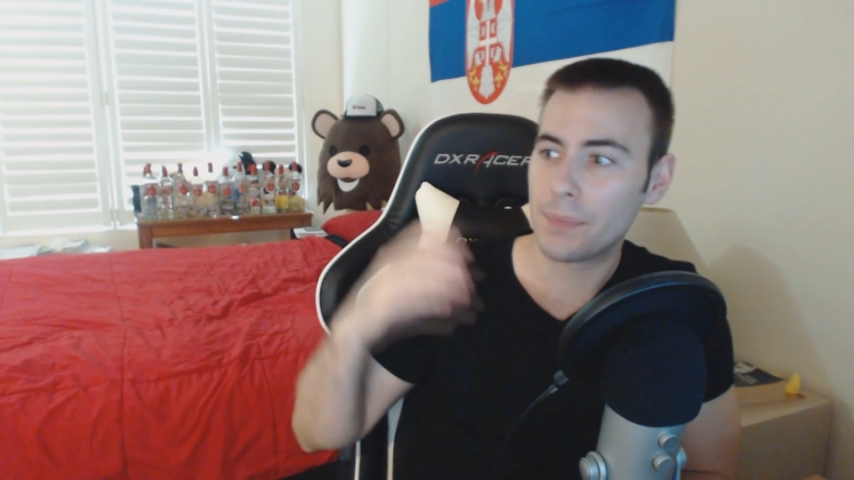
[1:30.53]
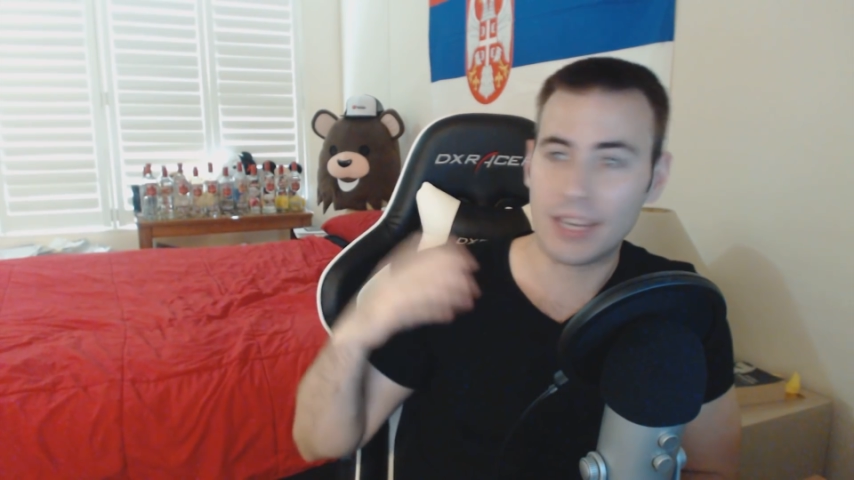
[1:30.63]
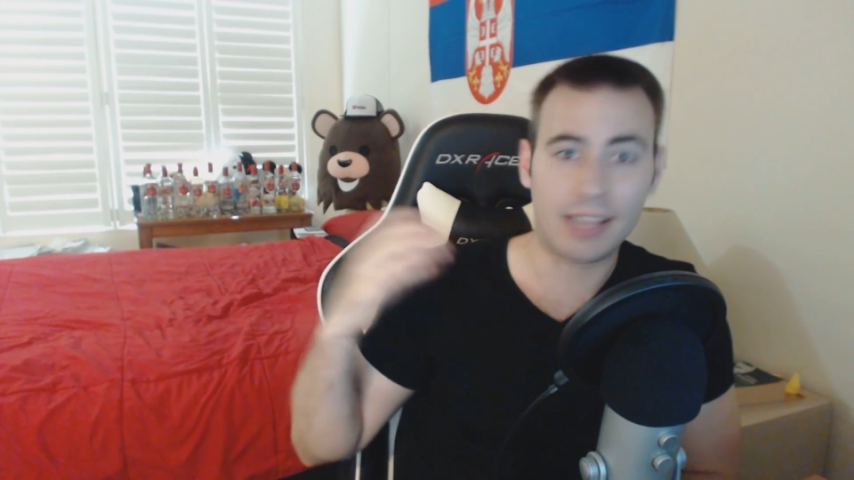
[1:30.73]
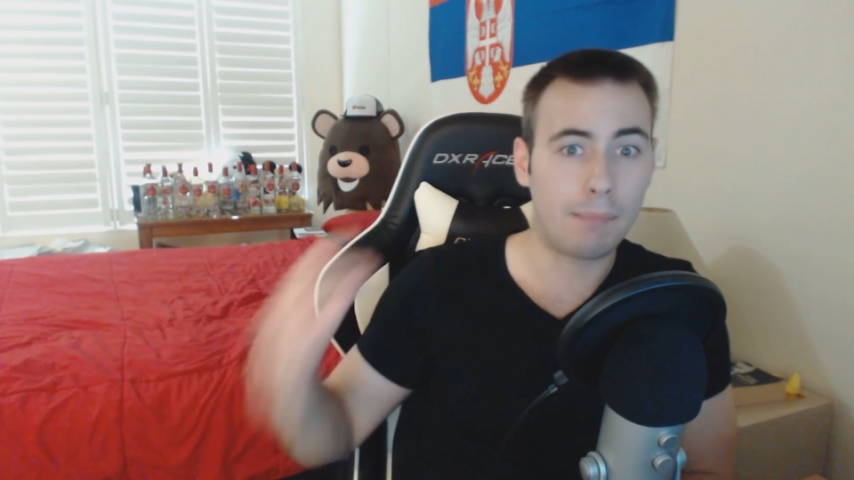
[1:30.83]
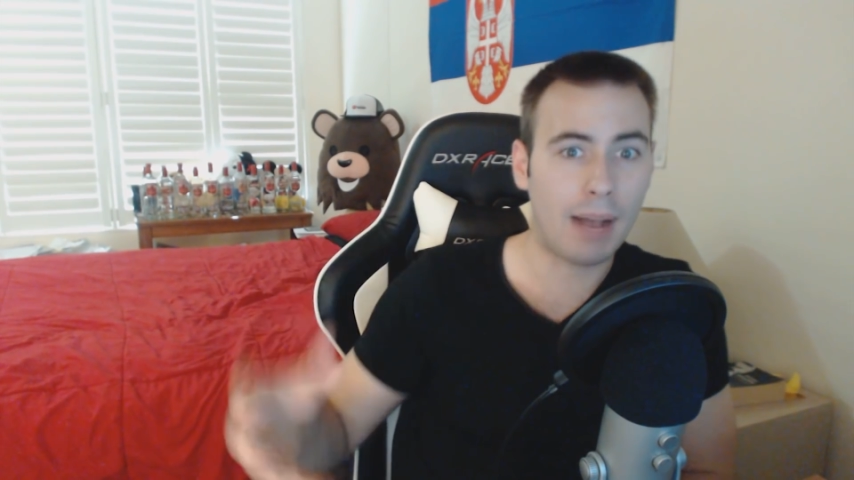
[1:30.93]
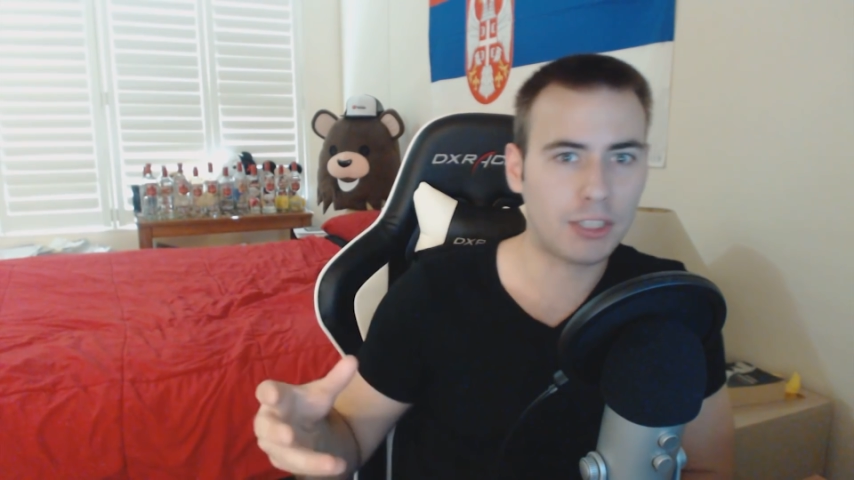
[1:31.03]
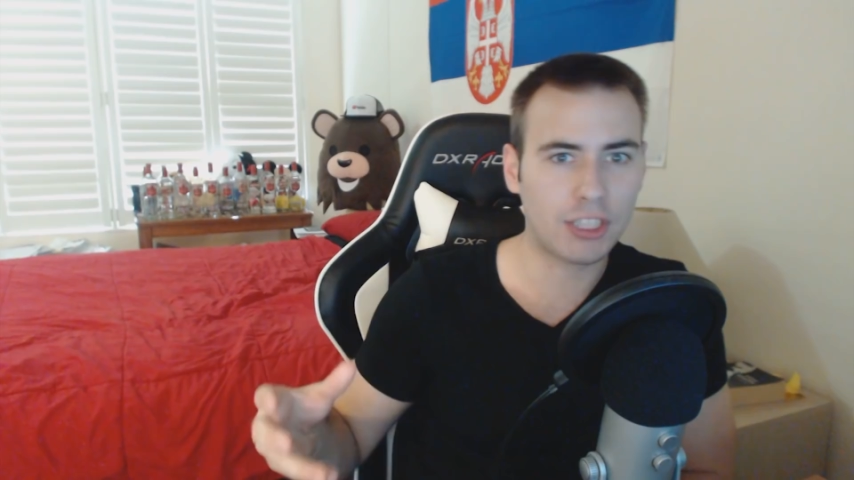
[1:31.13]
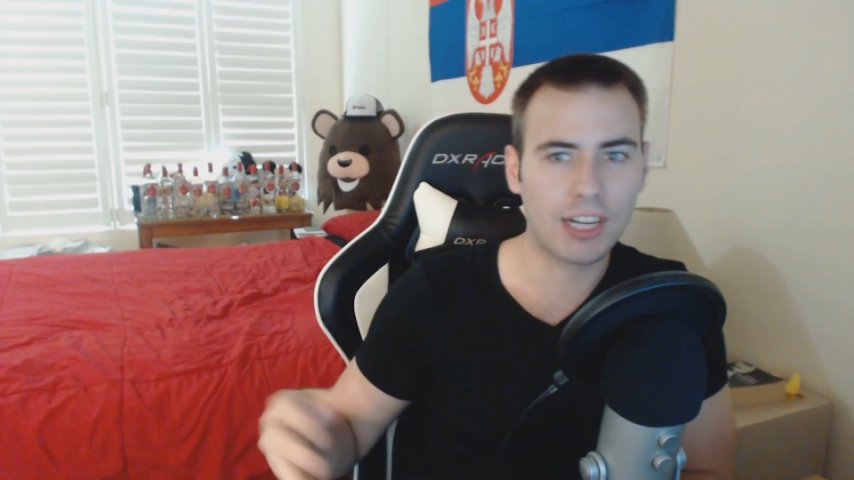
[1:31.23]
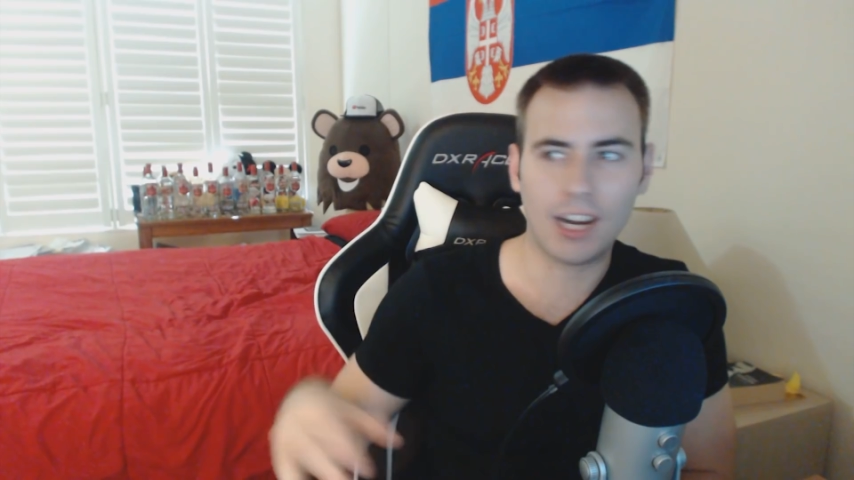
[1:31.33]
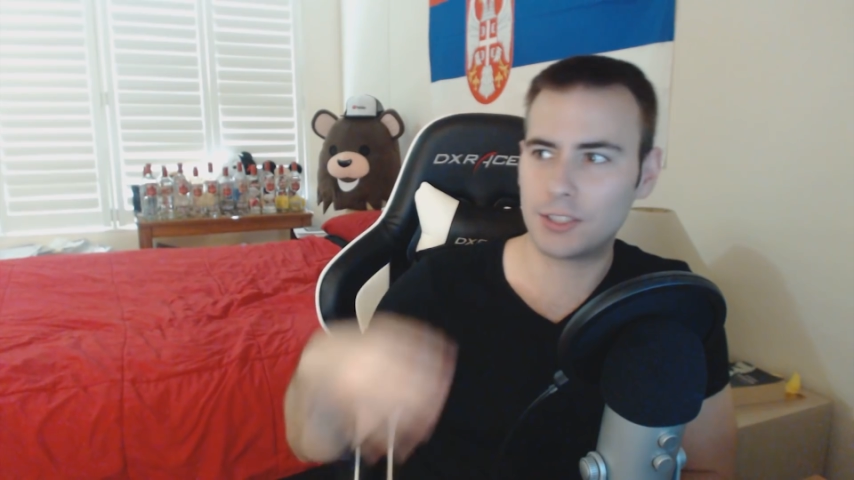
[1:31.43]
you get a
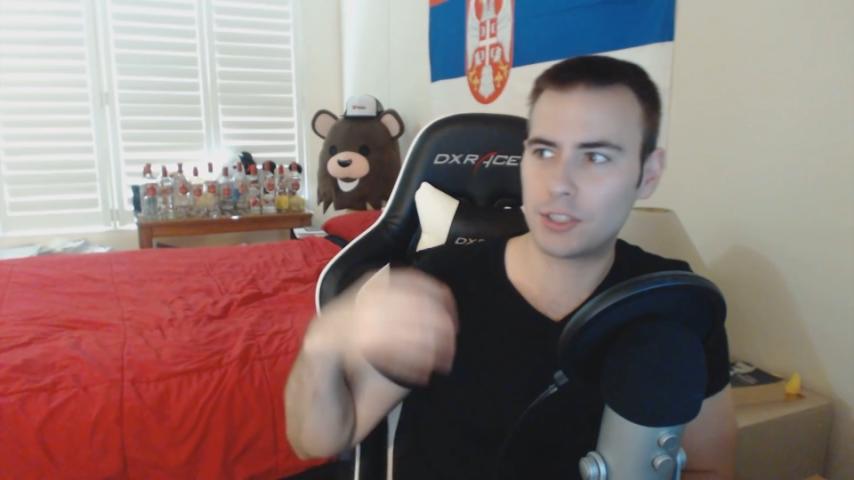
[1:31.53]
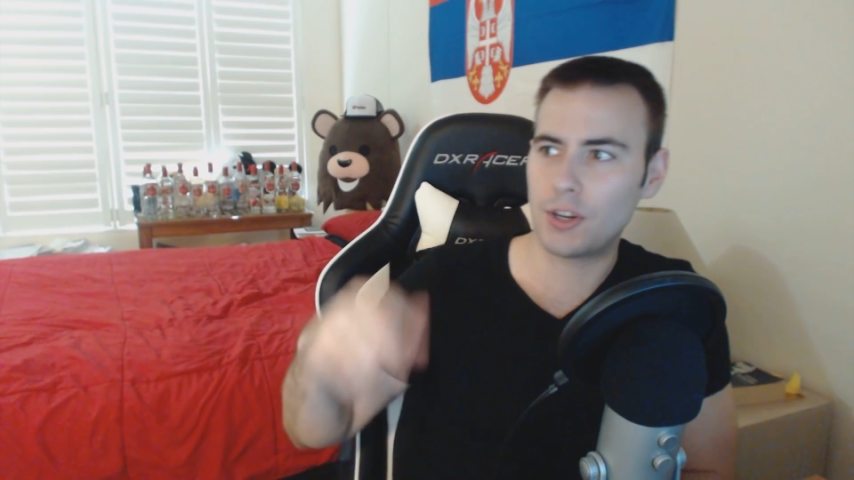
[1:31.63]
magic card.